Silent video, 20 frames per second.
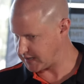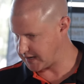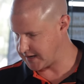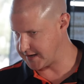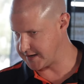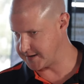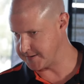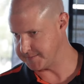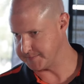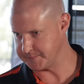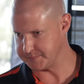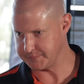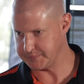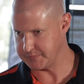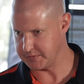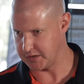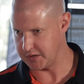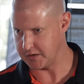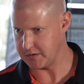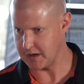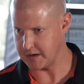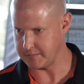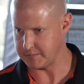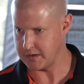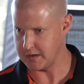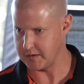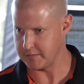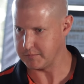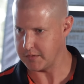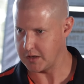an
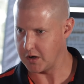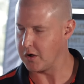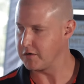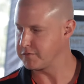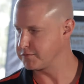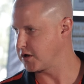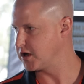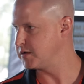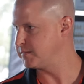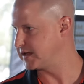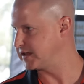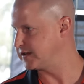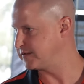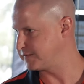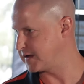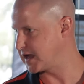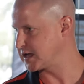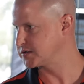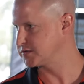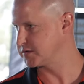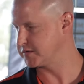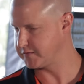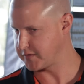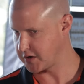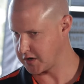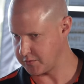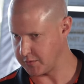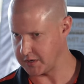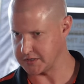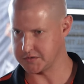off-road manufacturer and
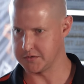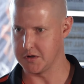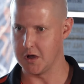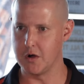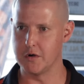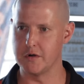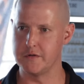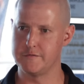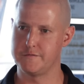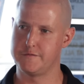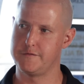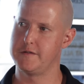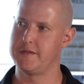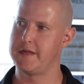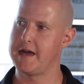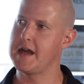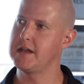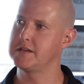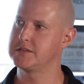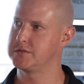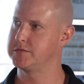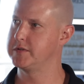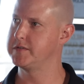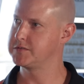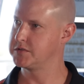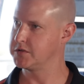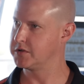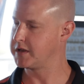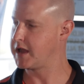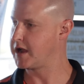very much known for that. So we've
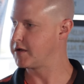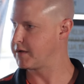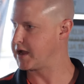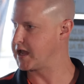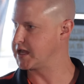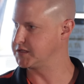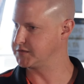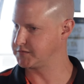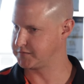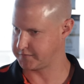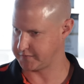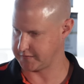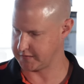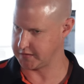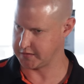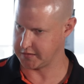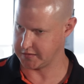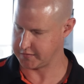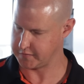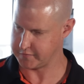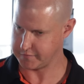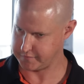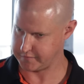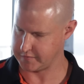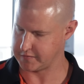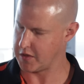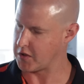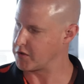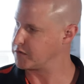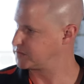still got our range for
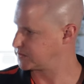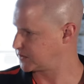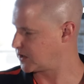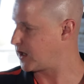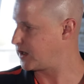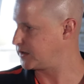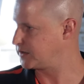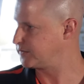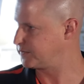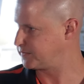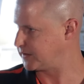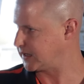those kind of